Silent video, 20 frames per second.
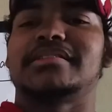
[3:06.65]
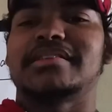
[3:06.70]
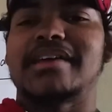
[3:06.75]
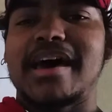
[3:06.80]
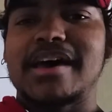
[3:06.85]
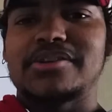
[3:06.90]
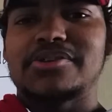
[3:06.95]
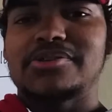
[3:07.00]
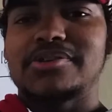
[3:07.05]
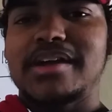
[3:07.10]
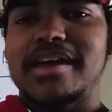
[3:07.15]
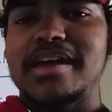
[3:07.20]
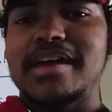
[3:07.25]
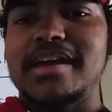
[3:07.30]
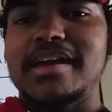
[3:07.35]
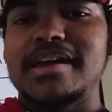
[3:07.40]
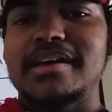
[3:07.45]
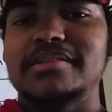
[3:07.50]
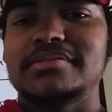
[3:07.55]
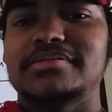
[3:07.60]
the lateral
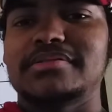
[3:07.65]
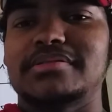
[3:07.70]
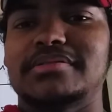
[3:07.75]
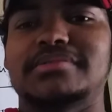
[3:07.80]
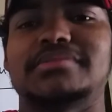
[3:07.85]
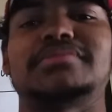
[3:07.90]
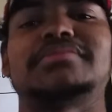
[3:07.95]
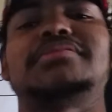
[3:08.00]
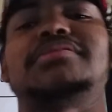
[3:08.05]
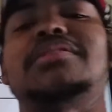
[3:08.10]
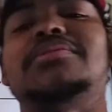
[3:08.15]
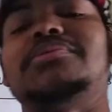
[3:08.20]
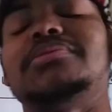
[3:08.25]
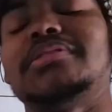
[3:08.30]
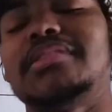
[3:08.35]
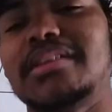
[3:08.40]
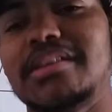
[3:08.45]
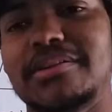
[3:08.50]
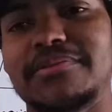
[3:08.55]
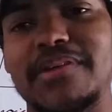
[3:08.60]
head.
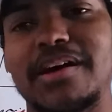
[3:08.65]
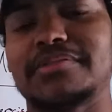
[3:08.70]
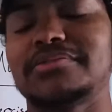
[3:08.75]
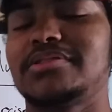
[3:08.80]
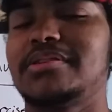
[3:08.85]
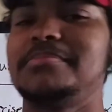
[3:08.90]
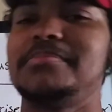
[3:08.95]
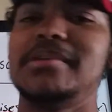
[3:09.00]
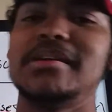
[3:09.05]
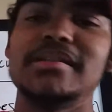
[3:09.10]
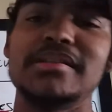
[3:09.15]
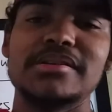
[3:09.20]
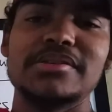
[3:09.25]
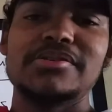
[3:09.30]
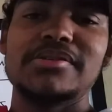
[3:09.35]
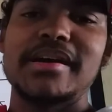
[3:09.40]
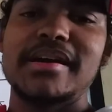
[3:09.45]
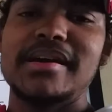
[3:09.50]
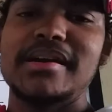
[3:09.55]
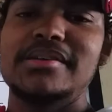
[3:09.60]
Don't leave out the
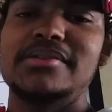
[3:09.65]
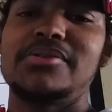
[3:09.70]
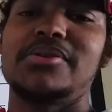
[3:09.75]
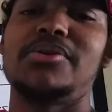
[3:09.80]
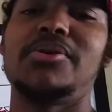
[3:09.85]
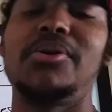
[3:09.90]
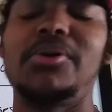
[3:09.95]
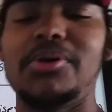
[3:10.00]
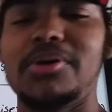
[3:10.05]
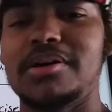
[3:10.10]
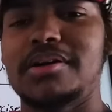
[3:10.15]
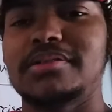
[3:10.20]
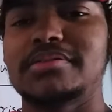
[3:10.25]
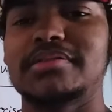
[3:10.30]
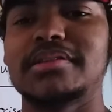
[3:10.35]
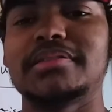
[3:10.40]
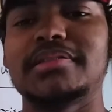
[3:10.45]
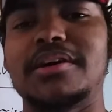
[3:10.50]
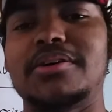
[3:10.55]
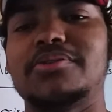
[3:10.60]
medial head or
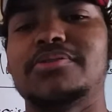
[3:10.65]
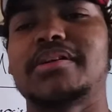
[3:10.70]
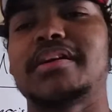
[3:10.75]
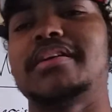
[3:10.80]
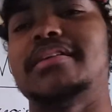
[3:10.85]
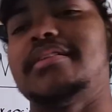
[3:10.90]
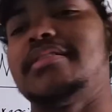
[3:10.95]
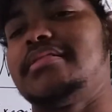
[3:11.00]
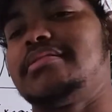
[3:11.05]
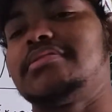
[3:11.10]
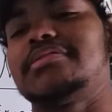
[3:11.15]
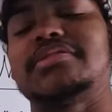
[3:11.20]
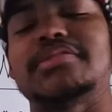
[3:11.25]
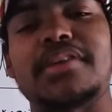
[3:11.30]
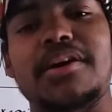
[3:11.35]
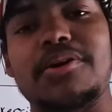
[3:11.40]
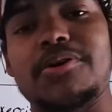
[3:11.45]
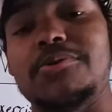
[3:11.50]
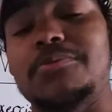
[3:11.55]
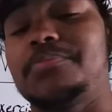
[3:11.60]
the long head.
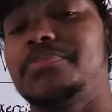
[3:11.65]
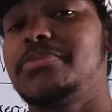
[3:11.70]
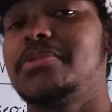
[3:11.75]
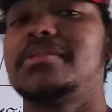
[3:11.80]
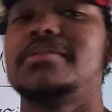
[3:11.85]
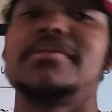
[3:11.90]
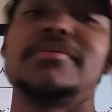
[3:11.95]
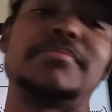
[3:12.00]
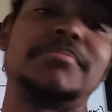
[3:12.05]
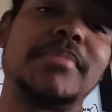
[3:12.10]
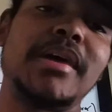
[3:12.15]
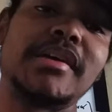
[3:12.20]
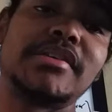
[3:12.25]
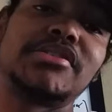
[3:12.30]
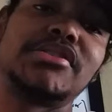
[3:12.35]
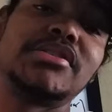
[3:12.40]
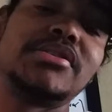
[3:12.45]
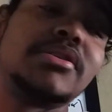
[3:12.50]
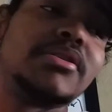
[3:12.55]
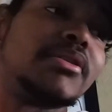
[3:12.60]
So
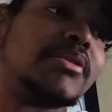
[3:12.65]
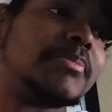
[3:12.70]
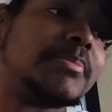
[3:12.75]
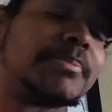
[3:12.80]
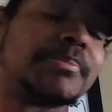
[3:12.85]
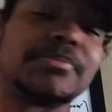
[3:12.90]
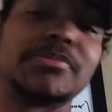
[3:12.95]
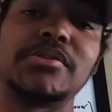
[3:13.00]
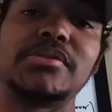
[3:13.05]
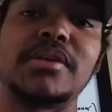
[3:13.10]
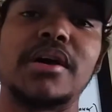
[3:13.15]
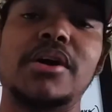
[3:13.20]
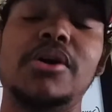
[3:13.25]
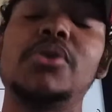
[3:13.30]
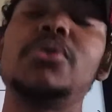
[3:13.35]
make sure, you